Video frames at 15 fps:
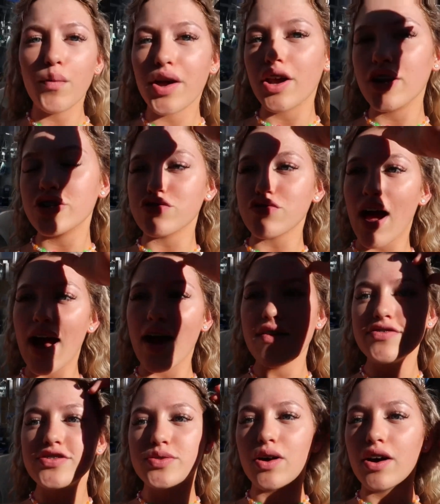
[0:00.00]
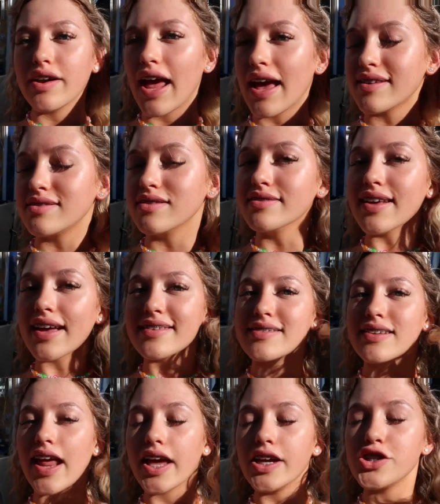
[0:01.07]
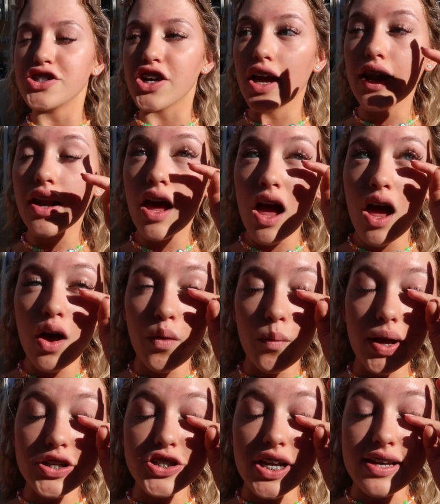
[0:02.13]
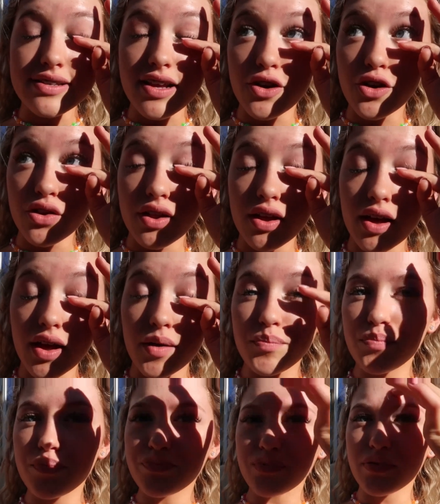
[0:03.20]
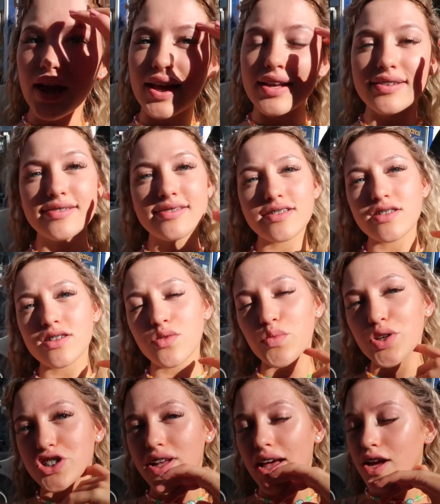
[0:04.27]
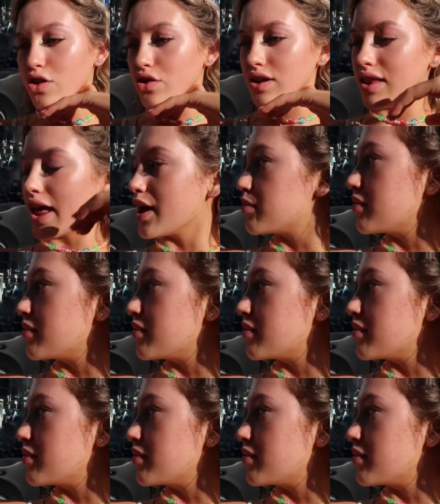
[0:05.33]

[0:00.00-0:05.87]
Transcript: we're gonna drive to our next little destination, which is another place, which is like another lake